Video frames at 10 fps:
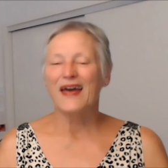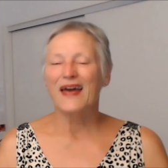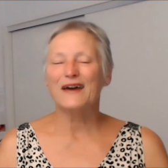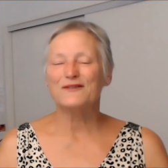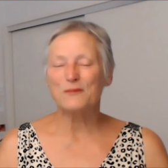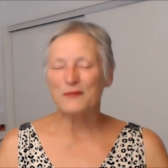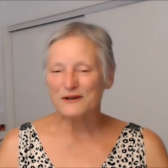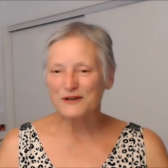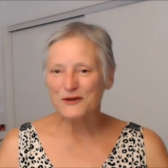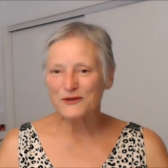Have a
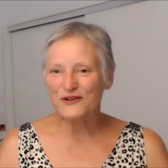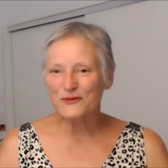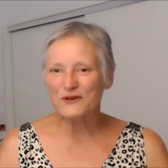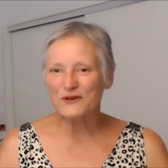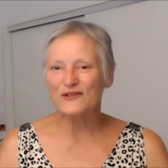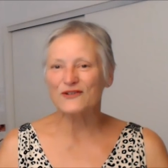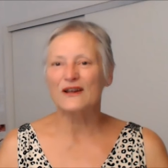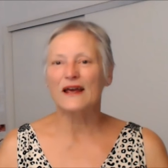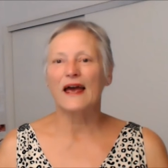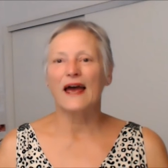Merry Christmas.
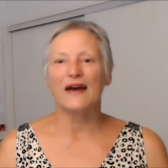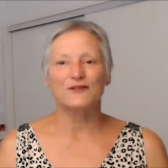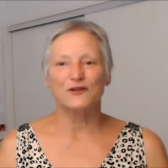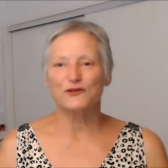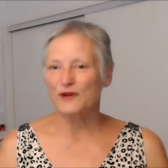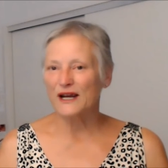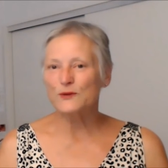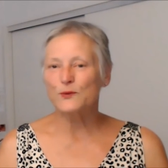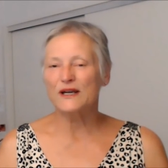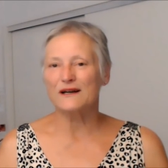Have a
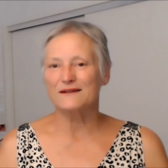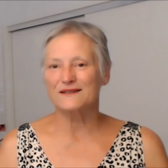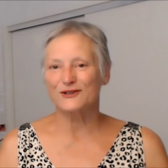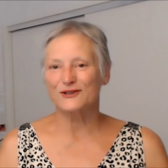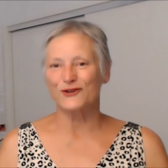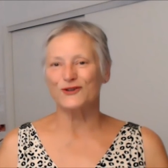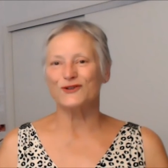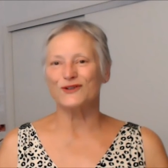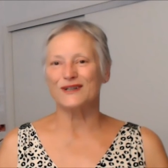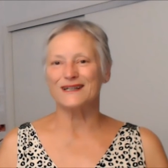great week until the
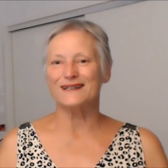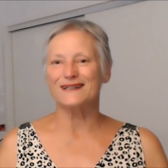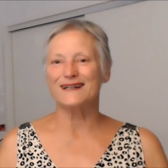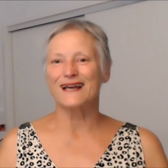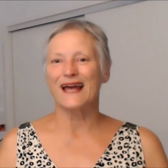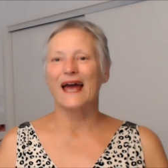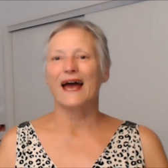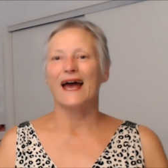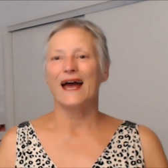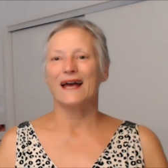new year,
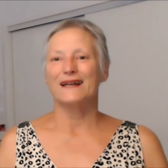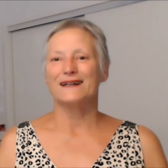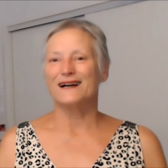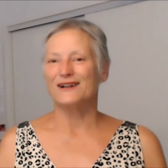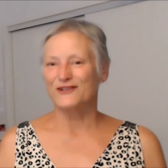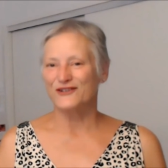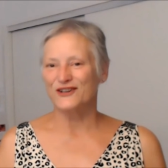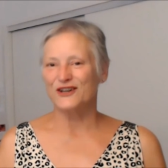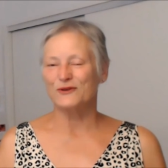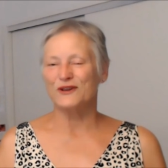and I'll
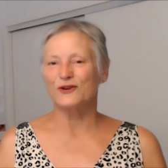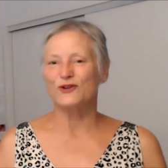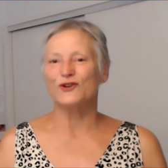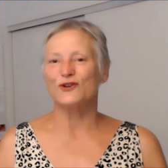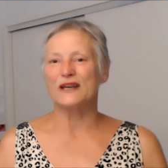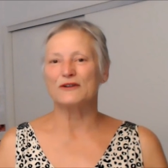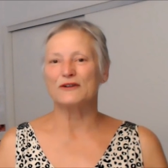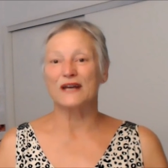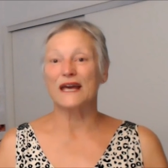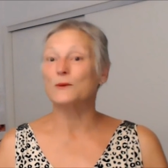see you in the new year
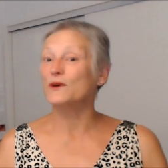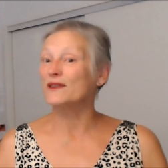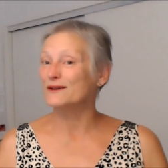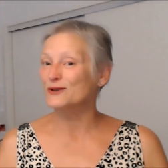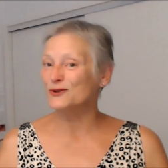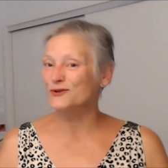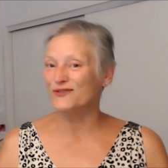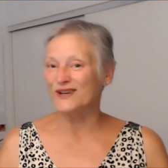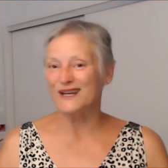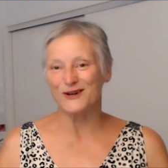again with new
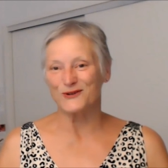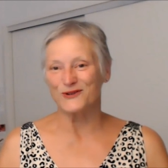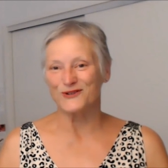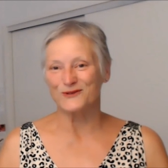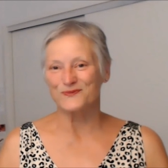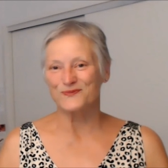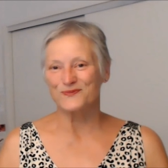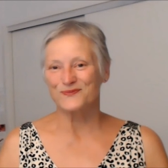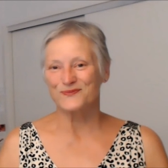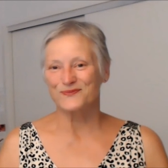videos.
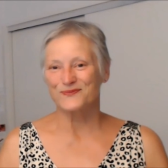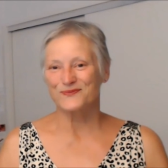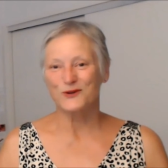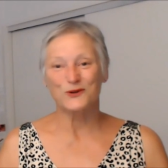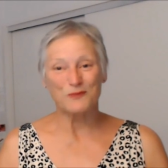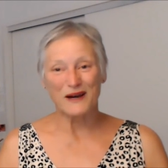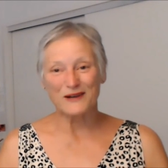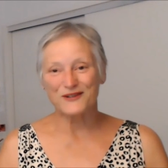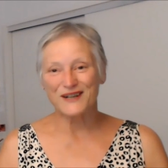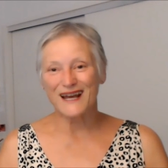Goodbye
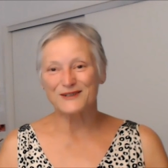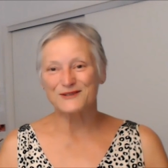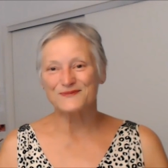for now.